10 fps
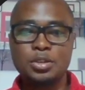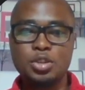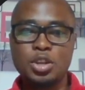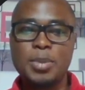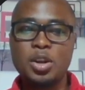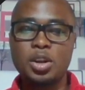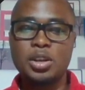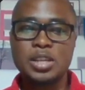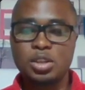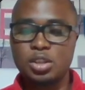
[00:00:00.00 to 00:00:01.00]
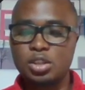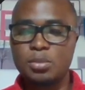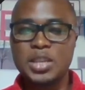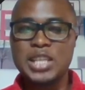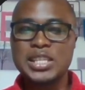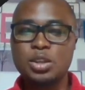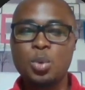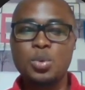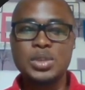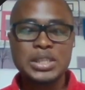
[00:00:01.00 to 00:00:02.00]
So depending on text editor, some text
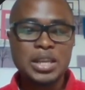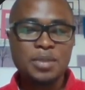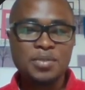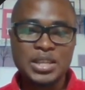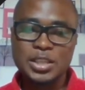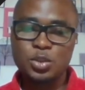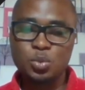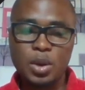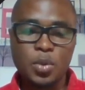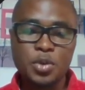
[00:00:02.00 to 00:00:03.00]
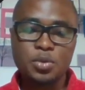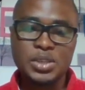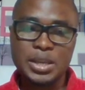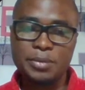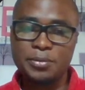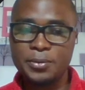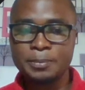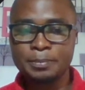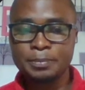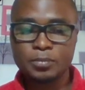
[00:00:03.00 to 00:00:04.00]
editor will still leave it this way when you save.
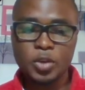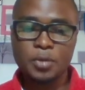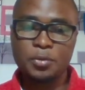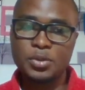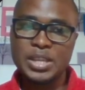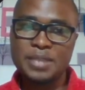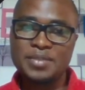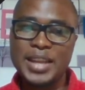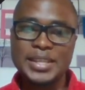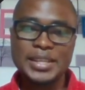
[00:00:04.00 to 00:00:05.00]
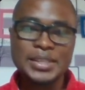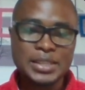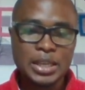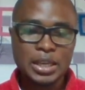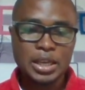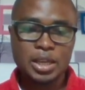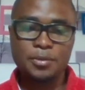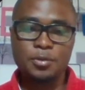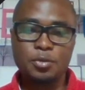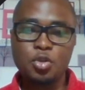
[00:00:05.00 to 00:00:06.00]
If you save like this,
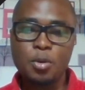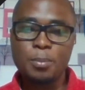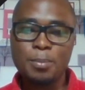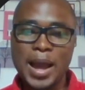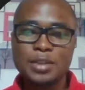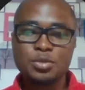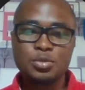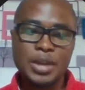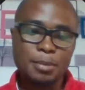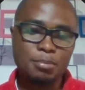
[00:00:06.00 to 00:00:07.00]
if you go back to your